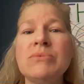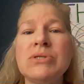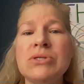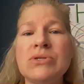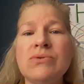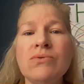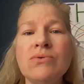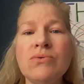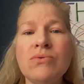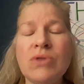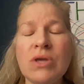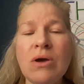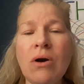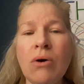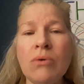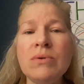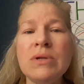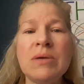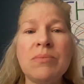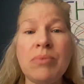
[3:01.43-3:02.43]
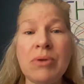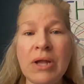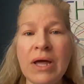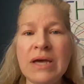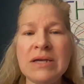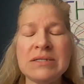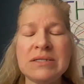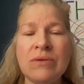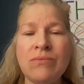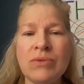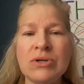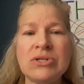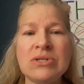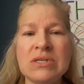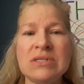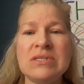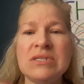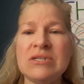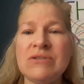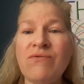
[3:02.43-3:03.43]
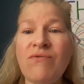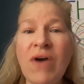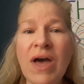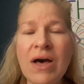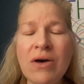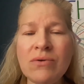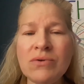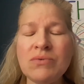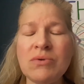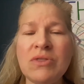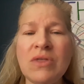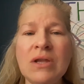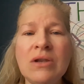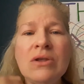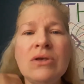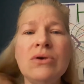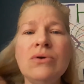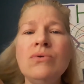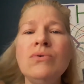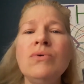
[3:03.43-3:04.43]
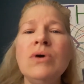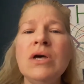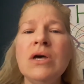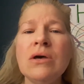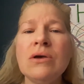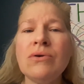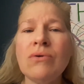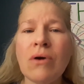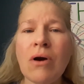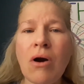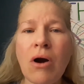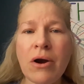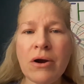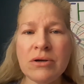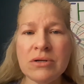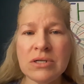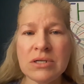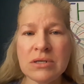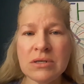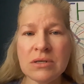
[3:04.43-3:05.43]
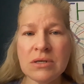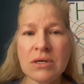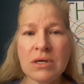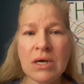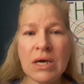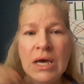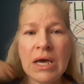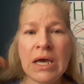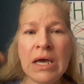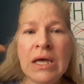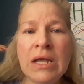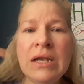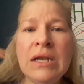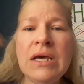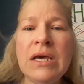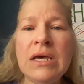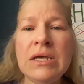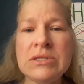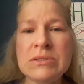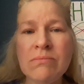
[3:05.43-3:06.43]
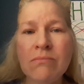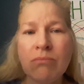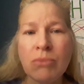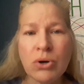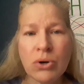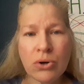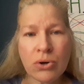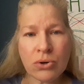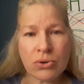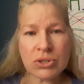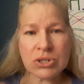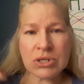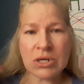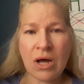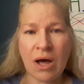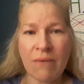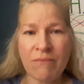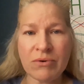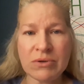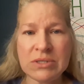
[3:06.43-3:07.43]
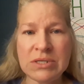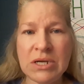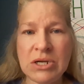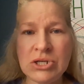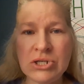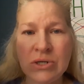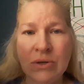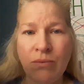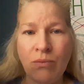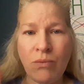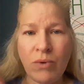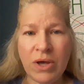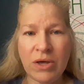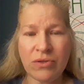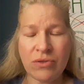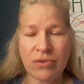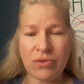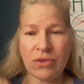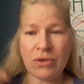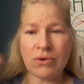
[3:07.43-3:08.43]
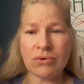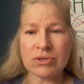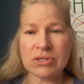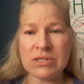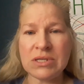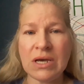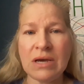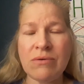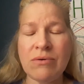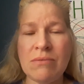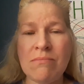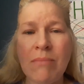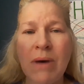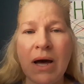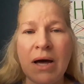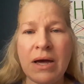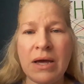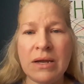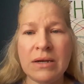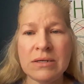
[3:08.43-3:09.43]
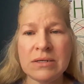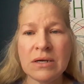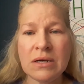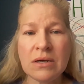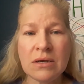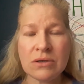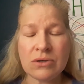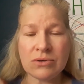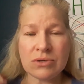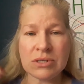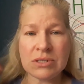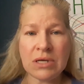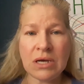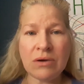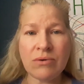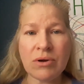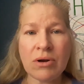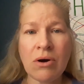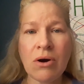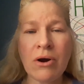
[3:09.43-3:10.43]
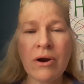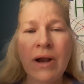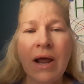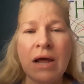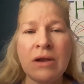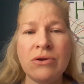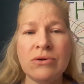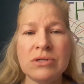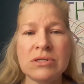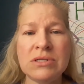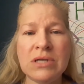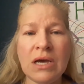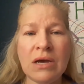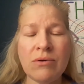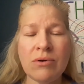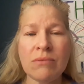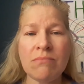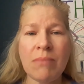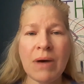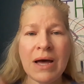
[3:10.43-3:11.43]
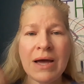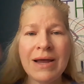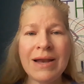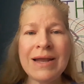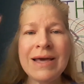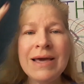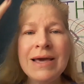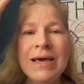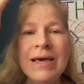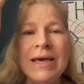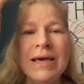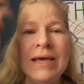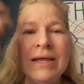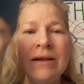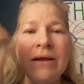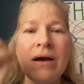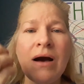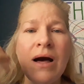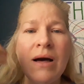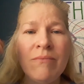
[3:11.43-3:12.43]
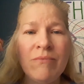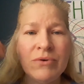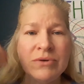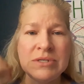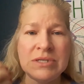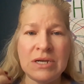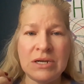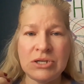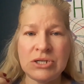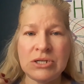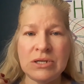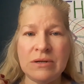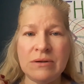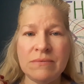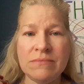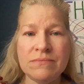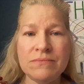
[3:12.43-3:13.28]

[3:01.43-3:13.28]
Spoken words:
through the only place in which this is found, within you, your heart, in its merged conversation with your sacred mind, your sacred heart and your sacred mind in conversation.